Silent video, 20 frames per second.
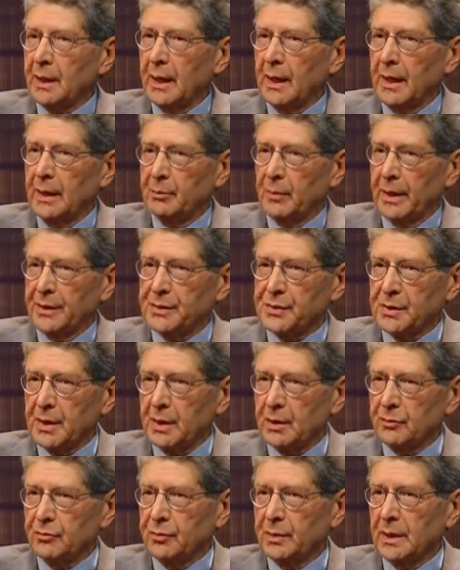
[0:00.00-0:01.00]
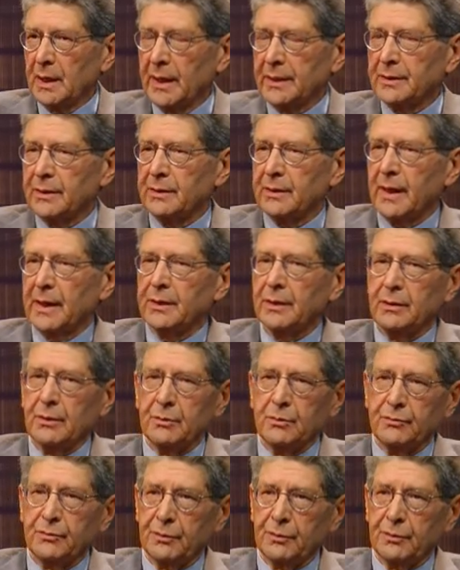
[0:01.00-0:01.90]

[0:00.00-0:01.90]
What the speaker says: and myself, we'd like to thank you